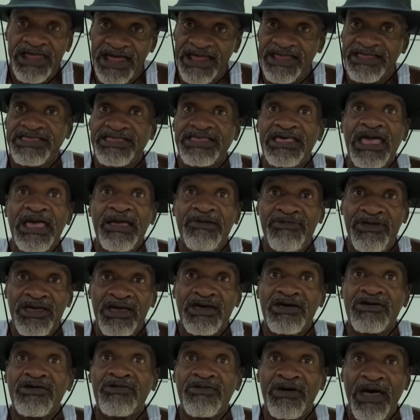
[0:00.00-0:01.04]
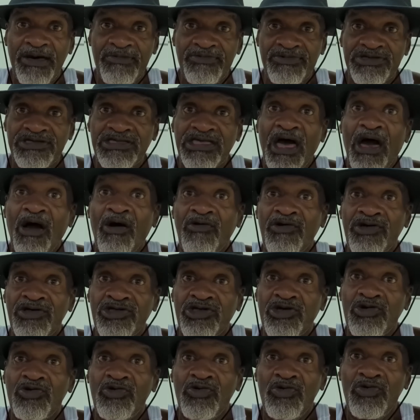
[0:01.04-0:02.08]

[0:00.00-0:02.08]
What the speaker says: That same nigga I was talking.